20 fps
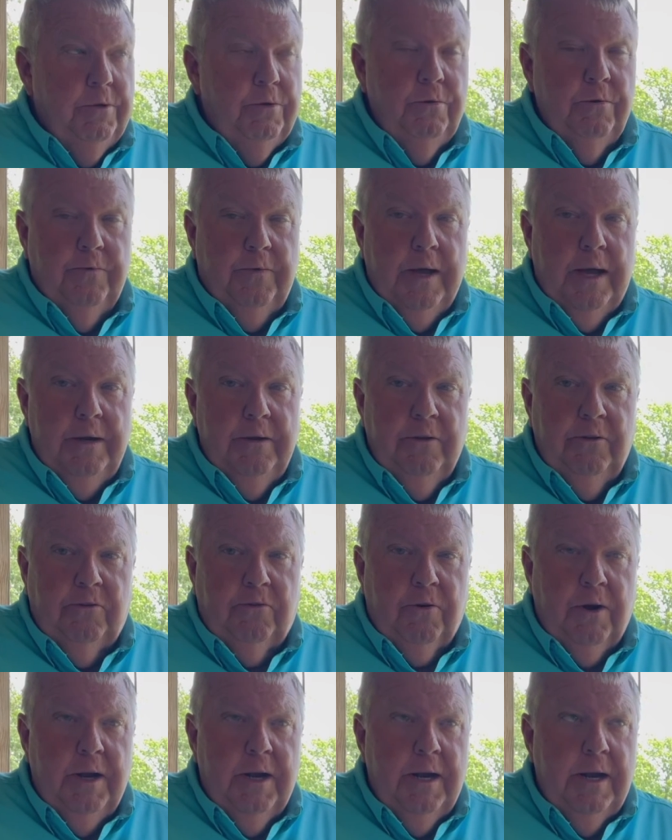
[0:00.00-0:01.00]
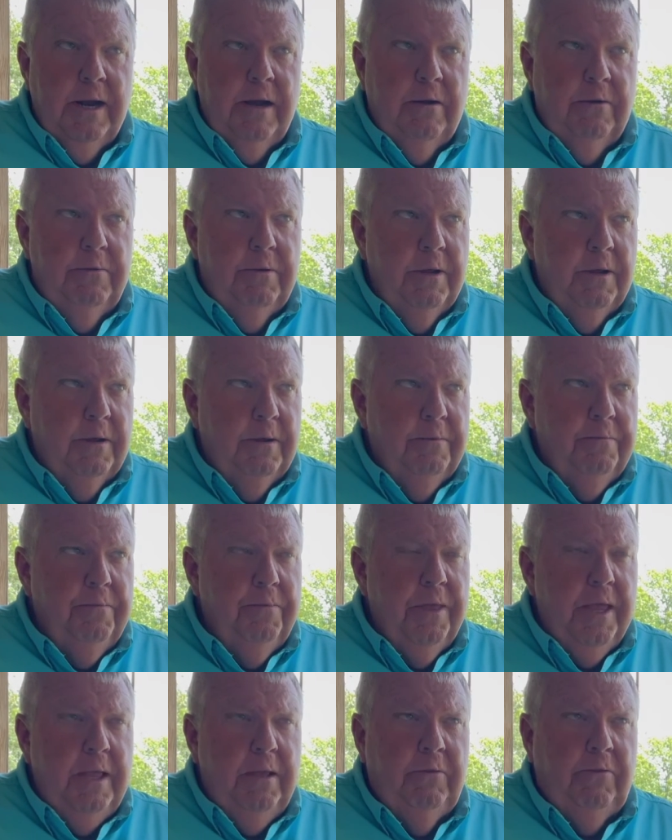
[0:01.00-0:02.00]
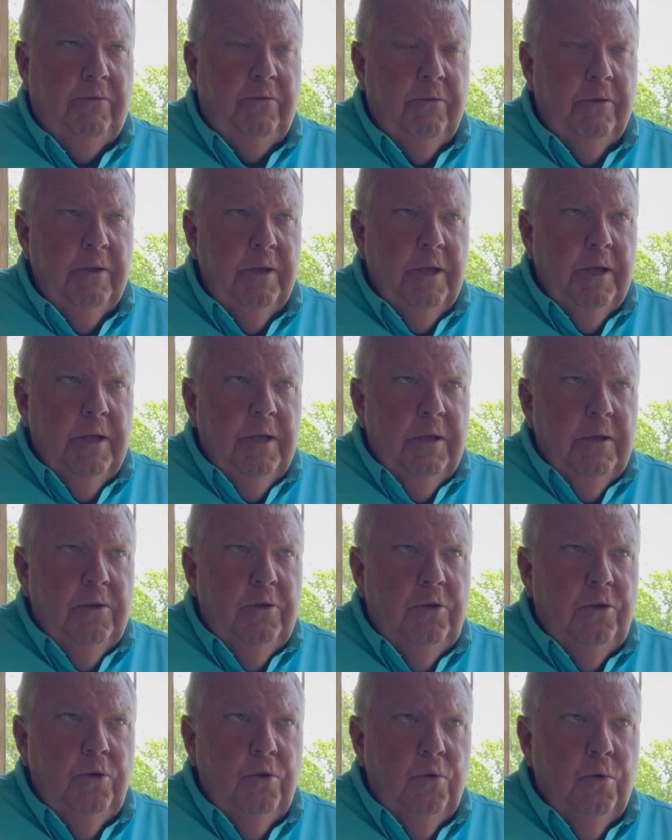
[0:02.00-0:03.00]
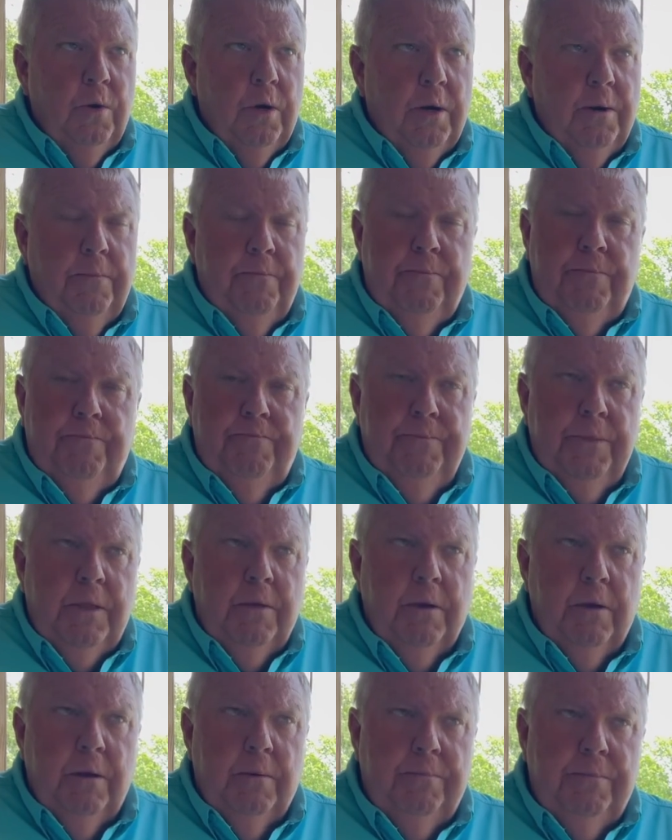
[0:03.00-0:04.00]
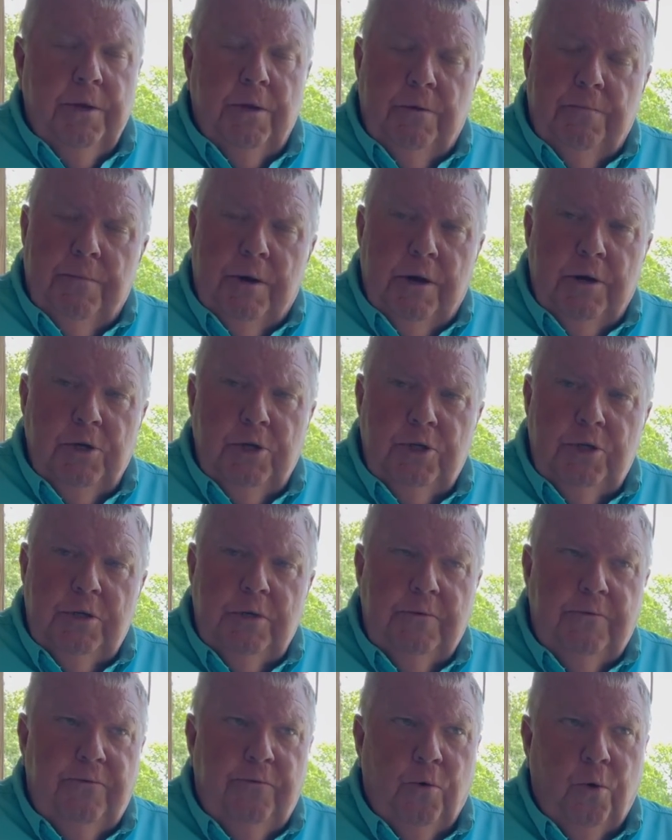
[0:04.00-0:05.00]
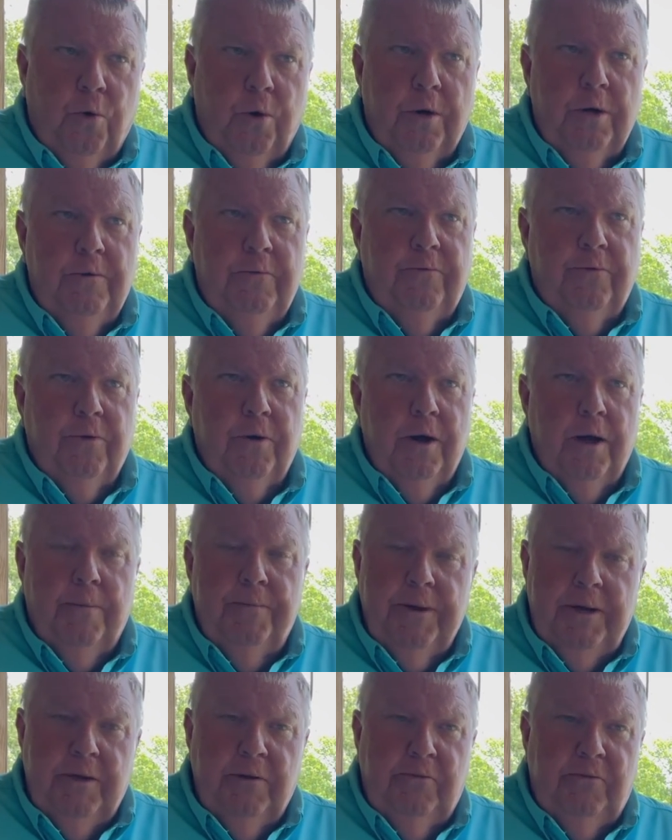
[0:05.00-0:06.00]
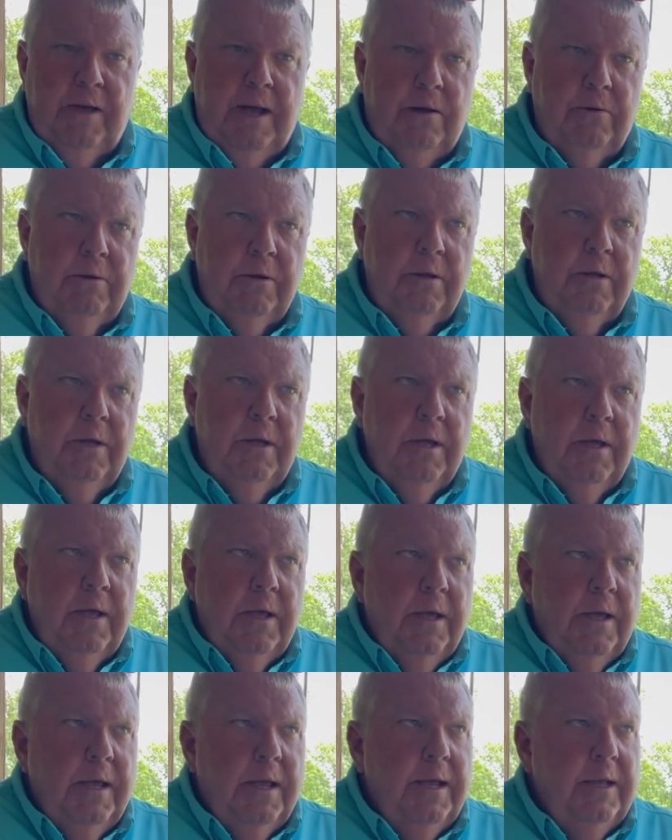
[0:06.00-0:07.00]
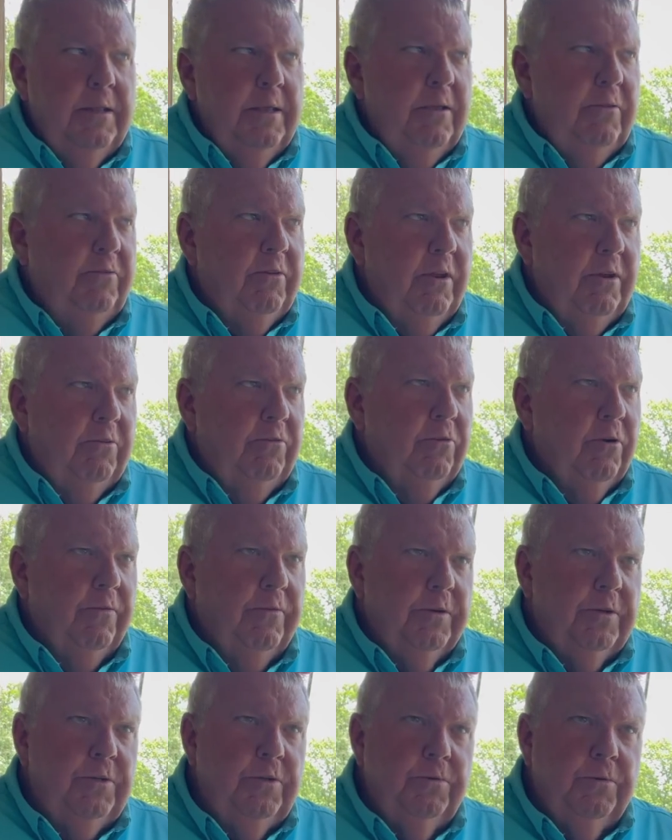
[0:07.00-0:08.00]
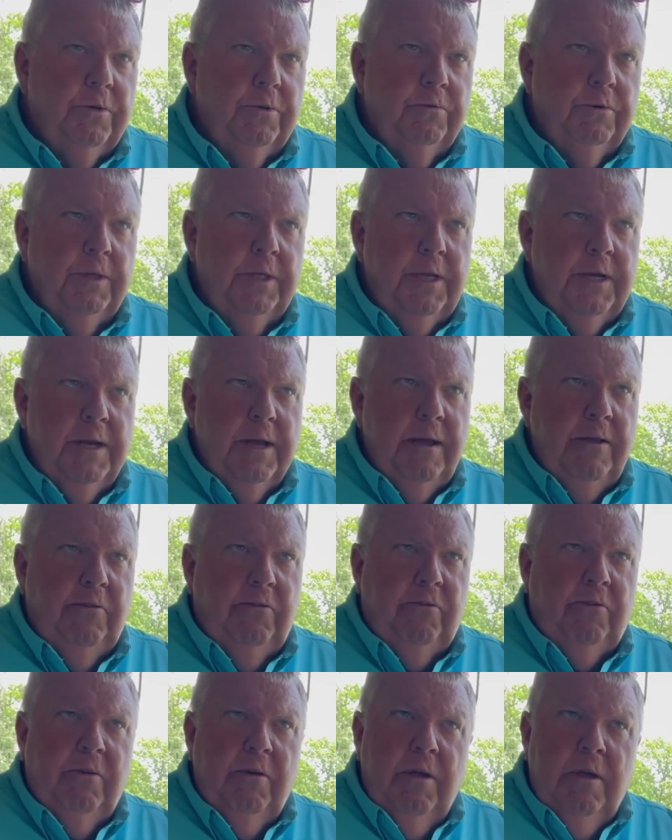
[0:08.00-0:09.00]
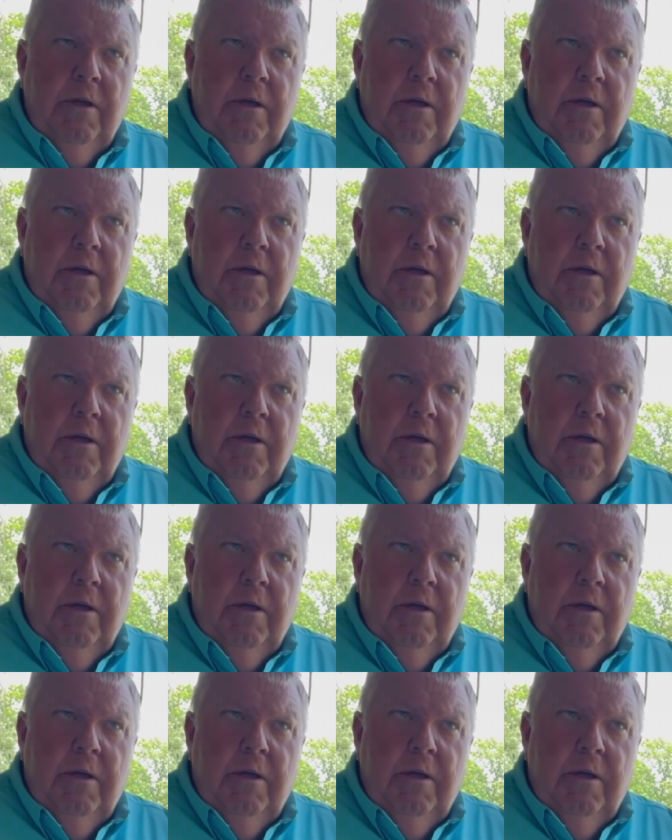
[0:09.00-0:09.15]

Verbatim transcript: Two have gotten straight about uh, things to uh, uh, Bill Marsh Ford for helping us out. And they sent us over to a really nice